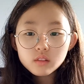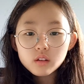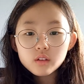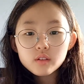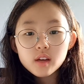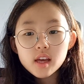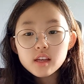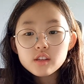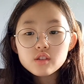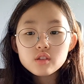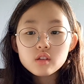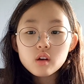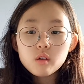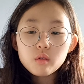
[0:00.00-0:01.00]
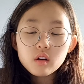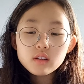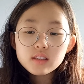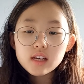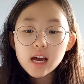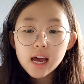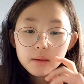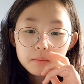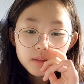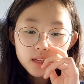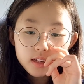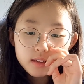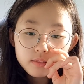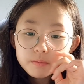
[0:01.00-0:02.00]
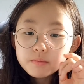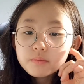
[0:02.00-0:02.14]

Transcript: Okay, so a timeline.